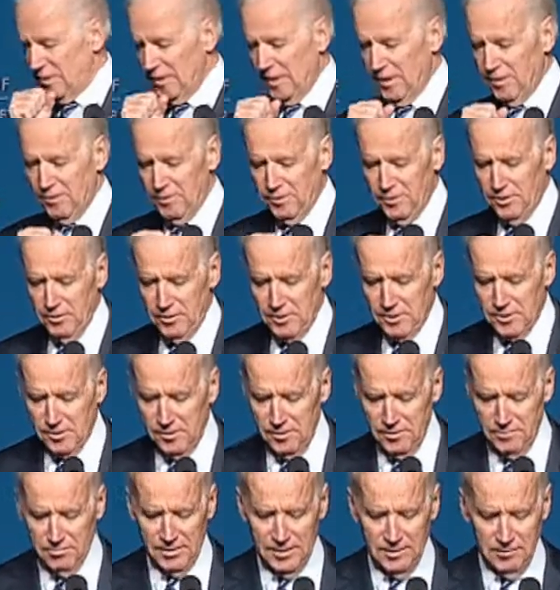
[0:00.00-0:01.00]
thing you do,
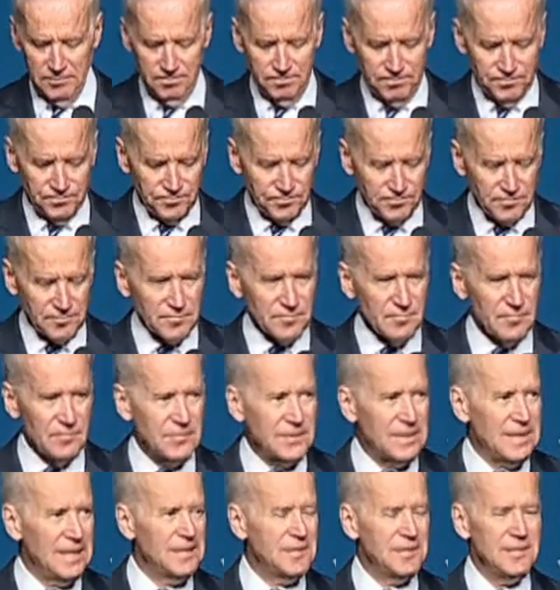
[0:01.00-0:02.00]
excuse me,
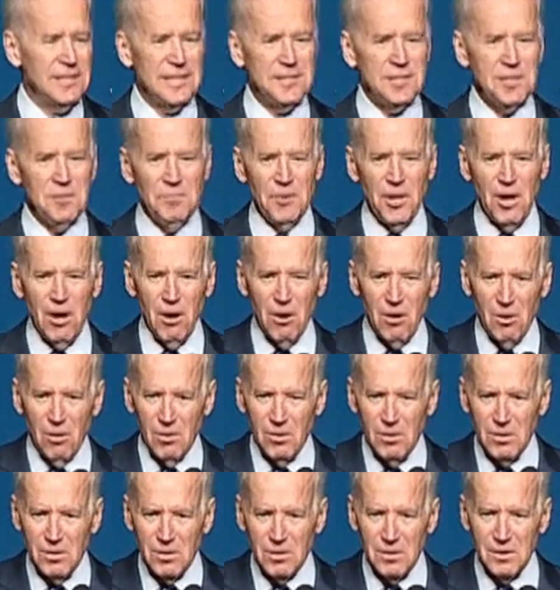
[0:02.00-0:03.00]
is let them know
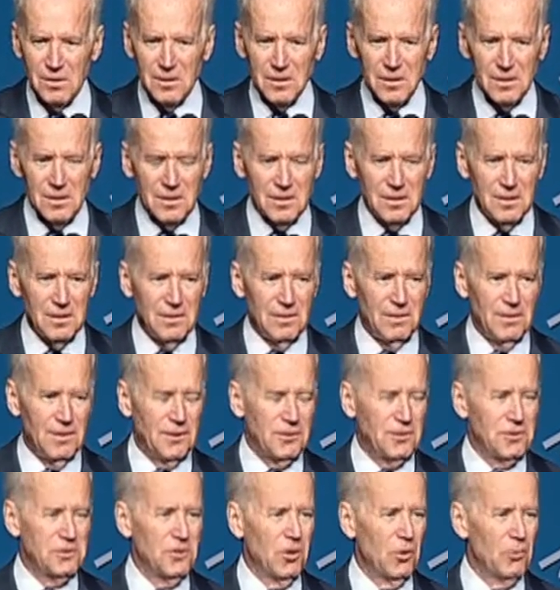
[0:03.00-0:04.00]
that
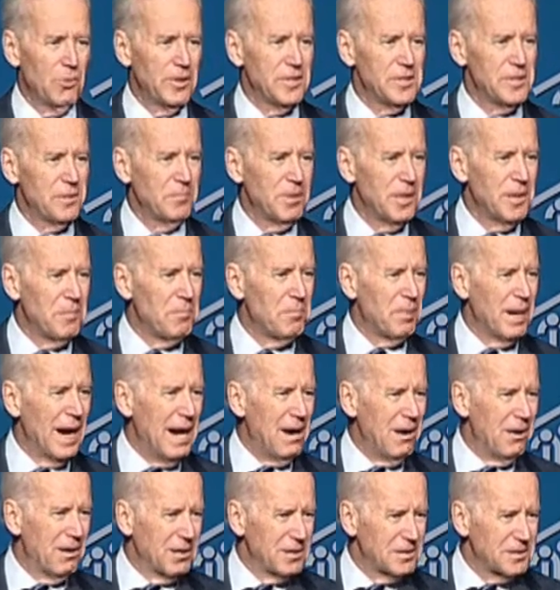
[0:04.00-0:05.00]
there's no reason to be
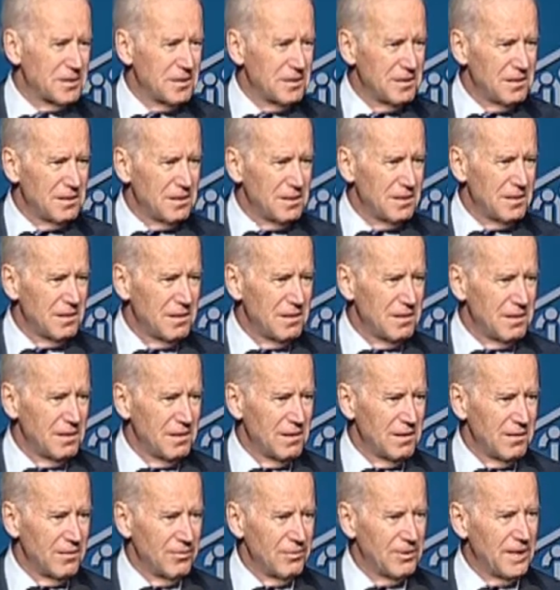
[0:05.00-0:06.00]
embarrassed
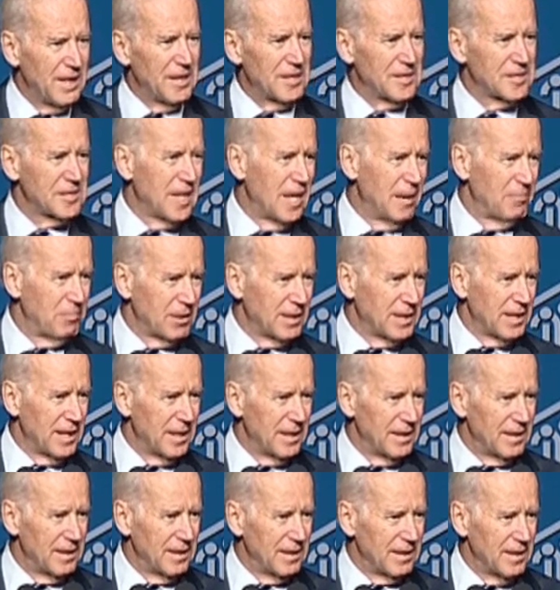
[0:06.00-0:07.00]
that it's complicated.
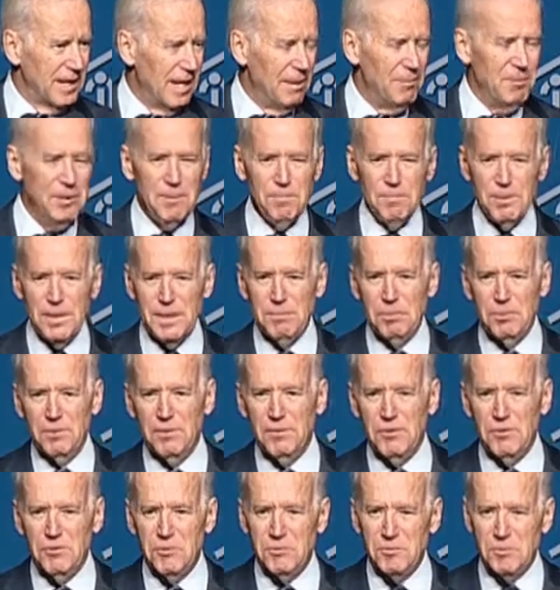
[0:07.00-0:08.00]
How many people
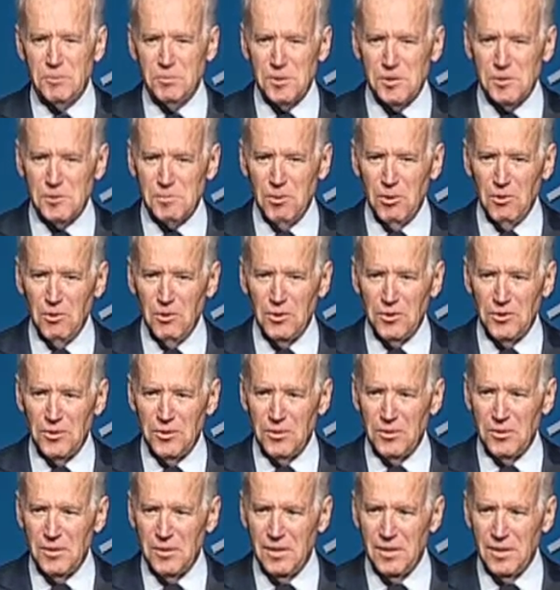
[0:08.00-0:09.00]
you've spoken to,
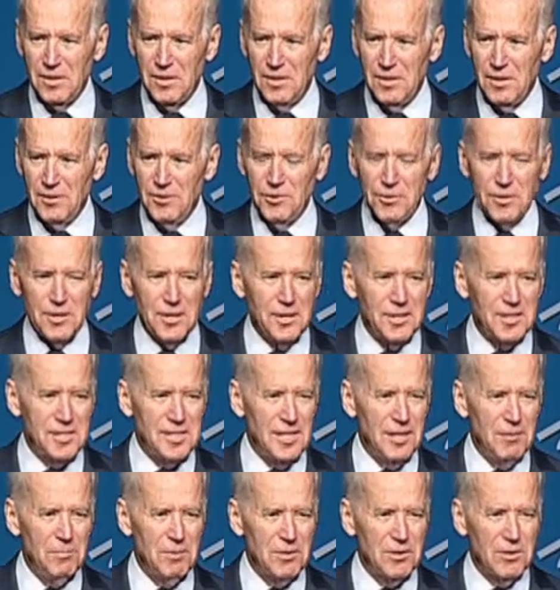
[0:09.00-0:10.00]
you can
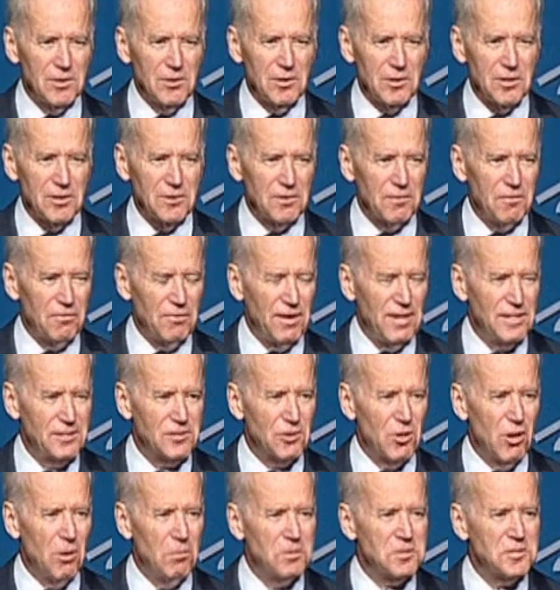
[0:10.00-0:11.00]
tell by the look on their face,
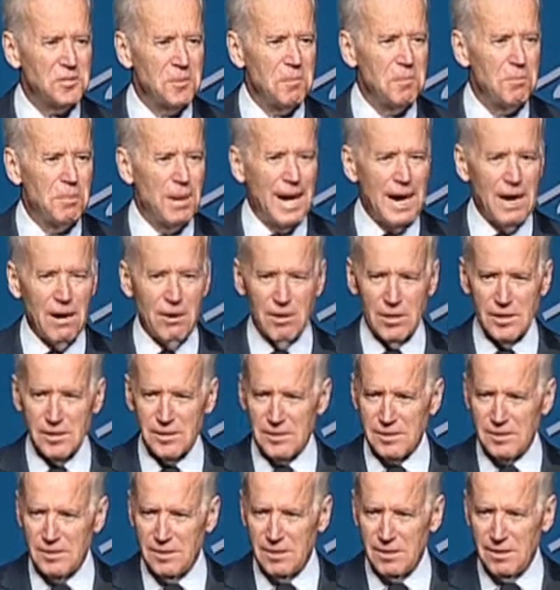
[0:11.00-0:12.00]
they're almost
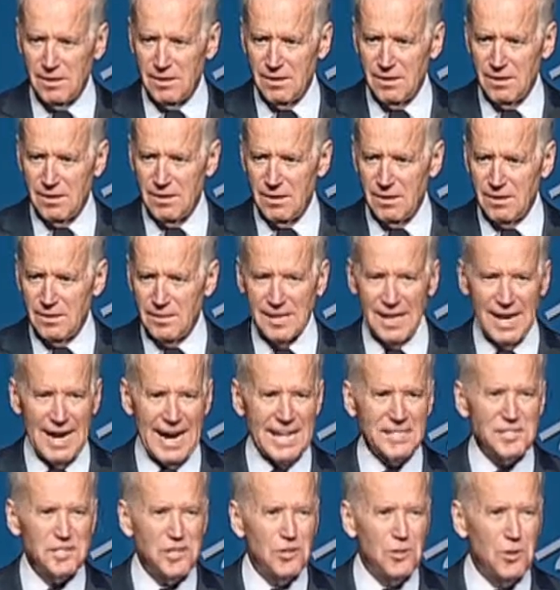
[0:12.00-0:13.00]
embarrassed to
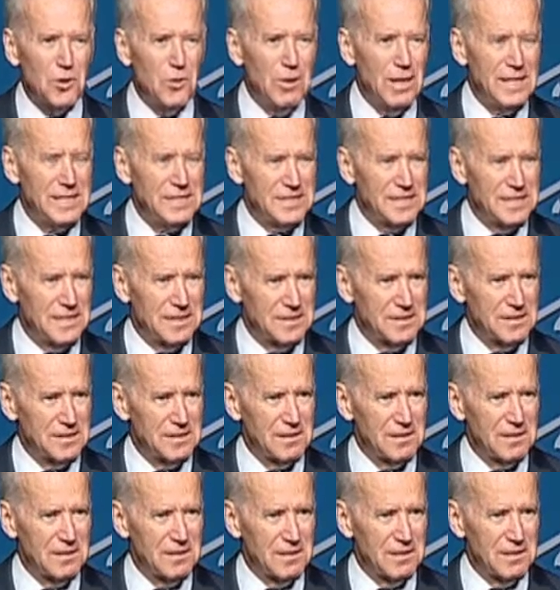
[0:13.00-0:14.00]
ask you the questions
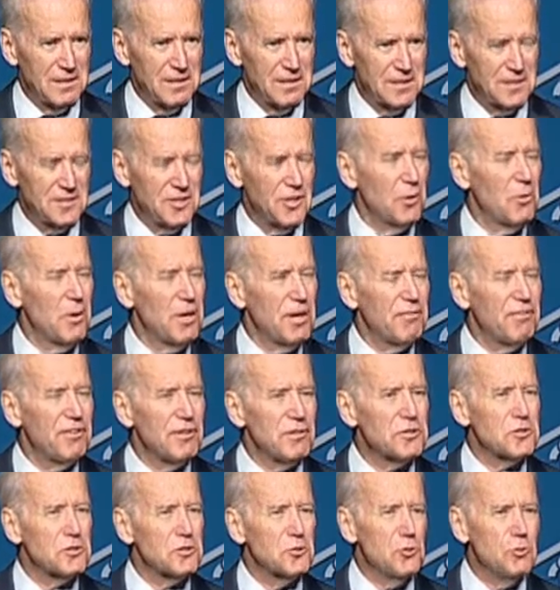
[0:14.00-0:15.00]
because they don't want to
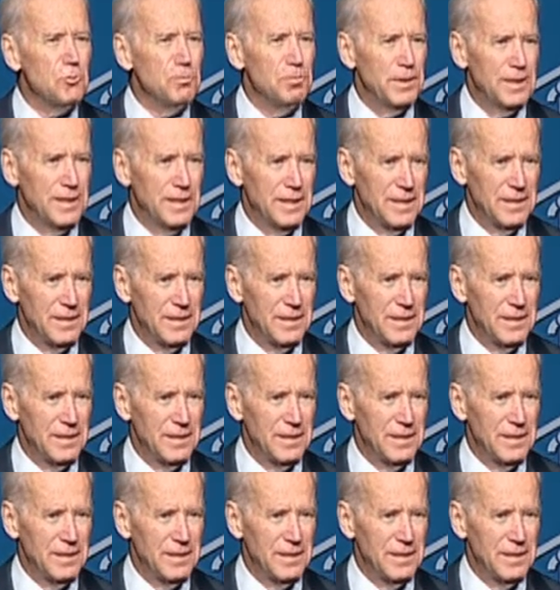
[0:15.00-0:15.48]
feel stupid.